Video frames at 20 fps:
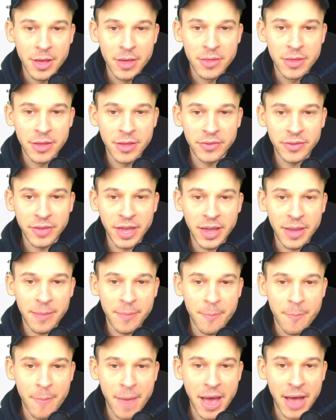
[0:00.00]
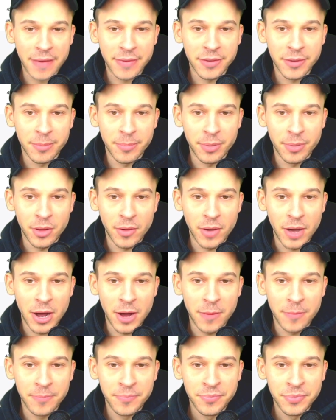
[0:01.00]
This game, massive
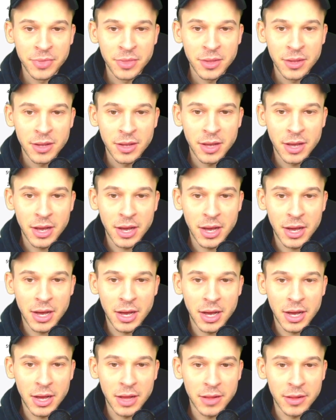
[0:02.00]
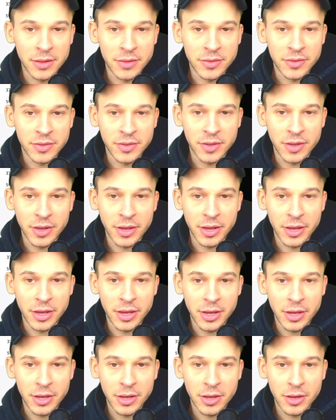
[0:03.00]
blowout. Uh, let's
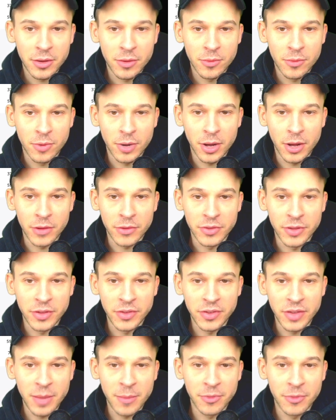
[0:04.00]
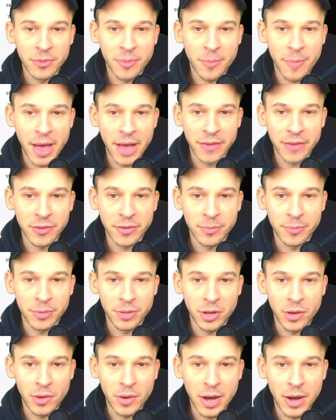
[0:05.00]
see where else. This game was a massive
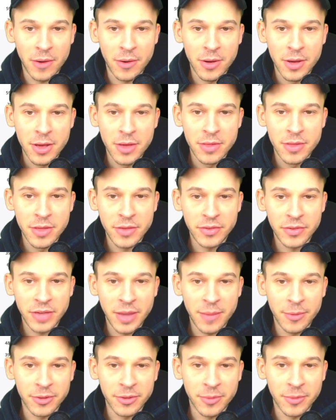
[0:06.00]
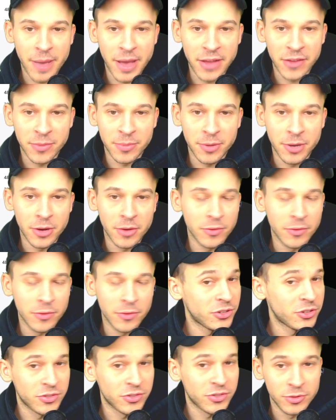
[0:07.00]
blowout. This game was a massive blowout.
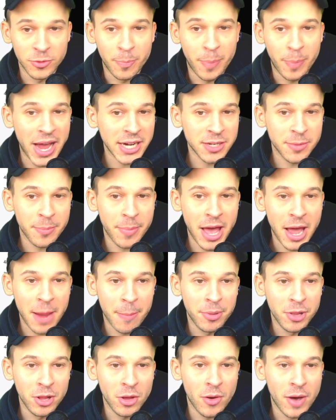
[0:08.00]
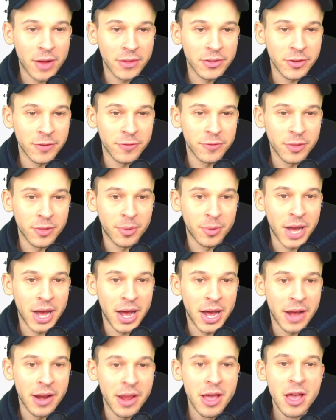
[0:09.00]
Just back to back blowouts here for
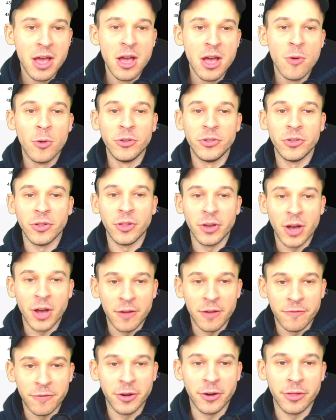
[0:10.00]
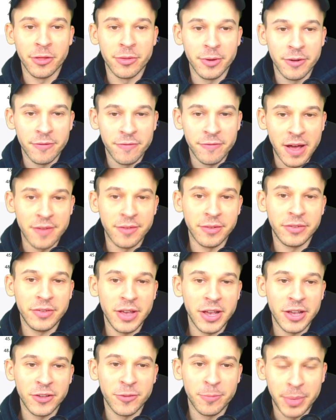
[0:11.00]
LeBron, who's only gone for you know three and five assists.